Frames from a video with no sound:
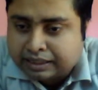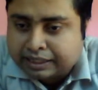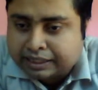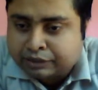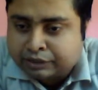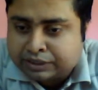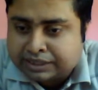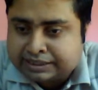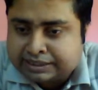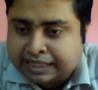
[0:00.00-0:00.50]

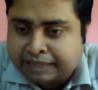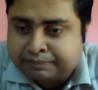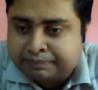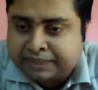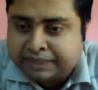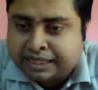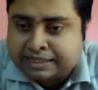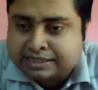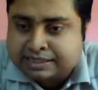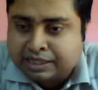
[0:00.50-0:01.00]
You just type
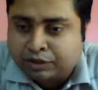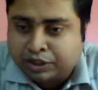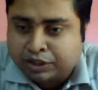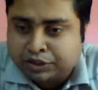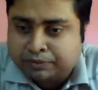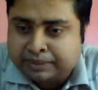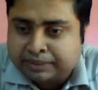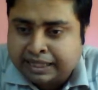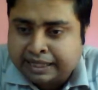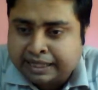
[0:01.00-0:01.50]
the answer. What
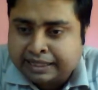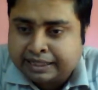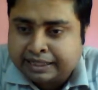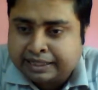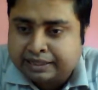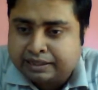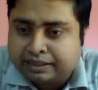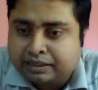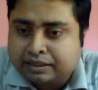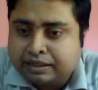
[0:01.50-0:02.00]
will be the
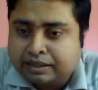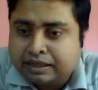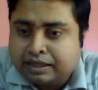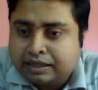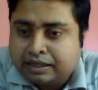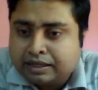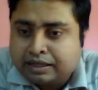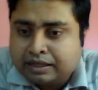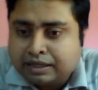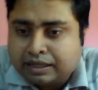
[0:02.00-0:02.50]
angle?
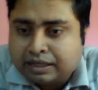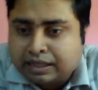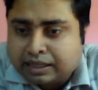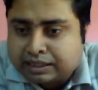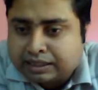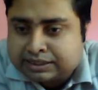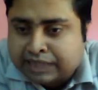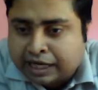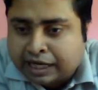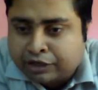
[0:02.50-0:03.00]

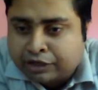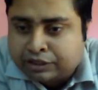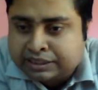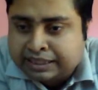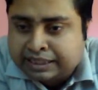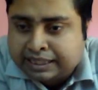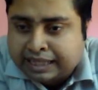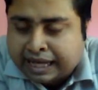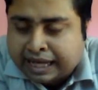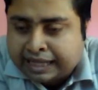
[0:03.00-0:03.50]
Shiny,
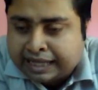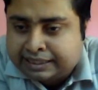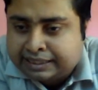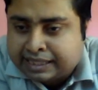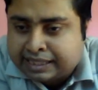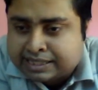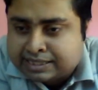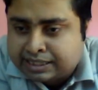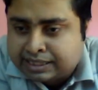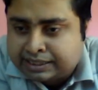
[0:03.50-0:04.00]
the light
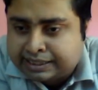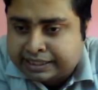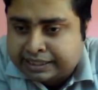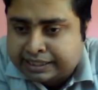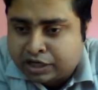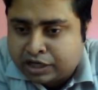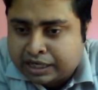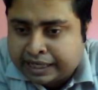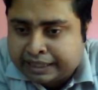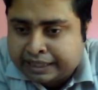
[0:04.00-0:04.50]
doesn't
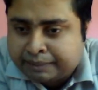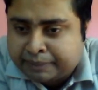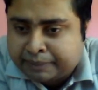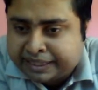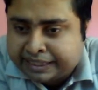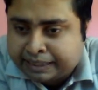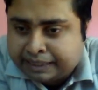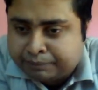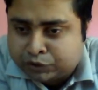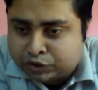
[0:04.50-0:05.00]

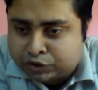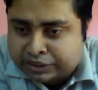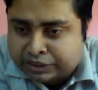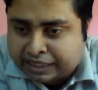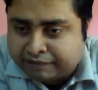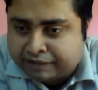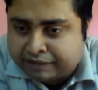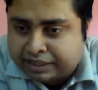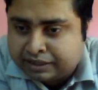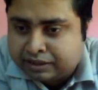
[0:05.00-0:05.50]
require to
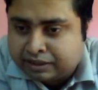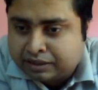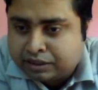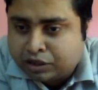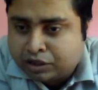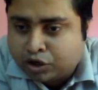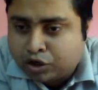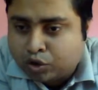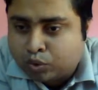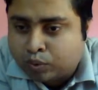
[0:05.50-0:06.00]
travel.
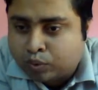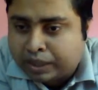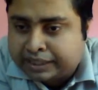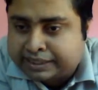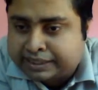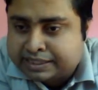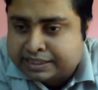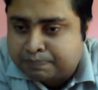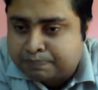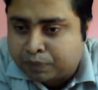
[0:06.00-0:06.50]

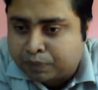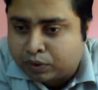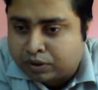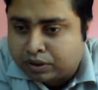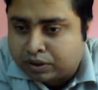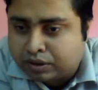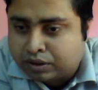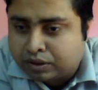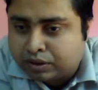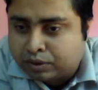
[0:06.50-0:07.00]
What is
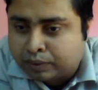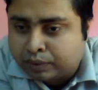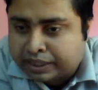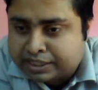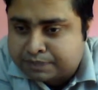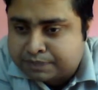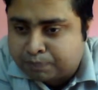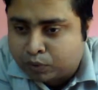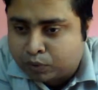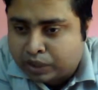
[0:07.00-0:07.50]

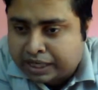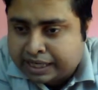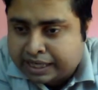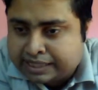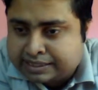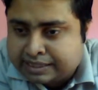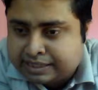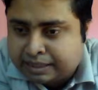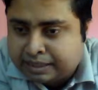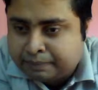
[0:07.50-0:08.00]

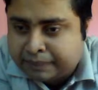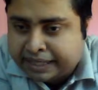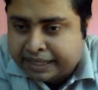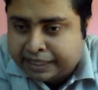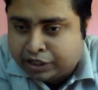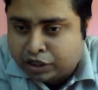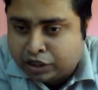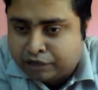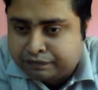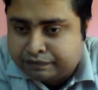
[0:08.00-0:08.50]
polarizer
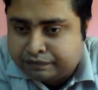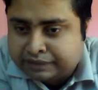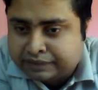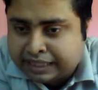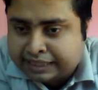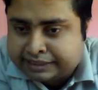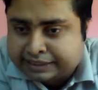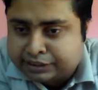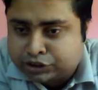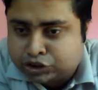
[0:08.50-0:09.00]
made of
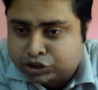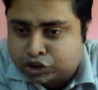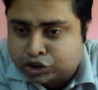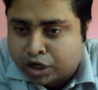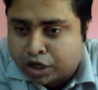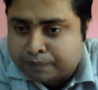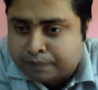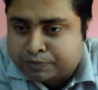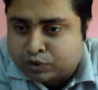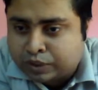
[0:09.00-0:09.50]
that it
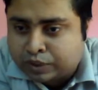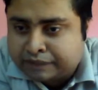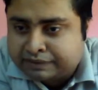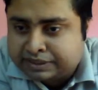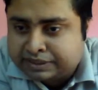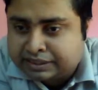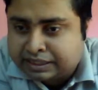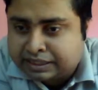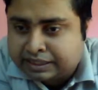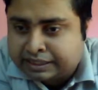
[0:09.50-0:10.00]
stops when
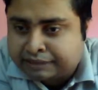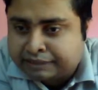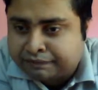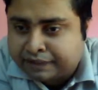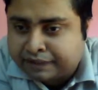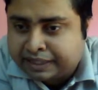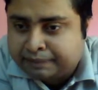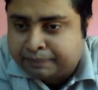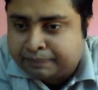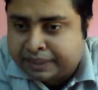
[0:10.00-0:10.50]
in
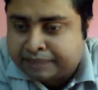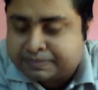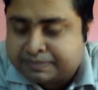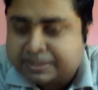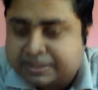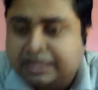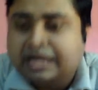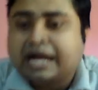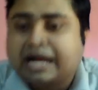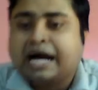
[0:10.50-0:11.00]
different plane?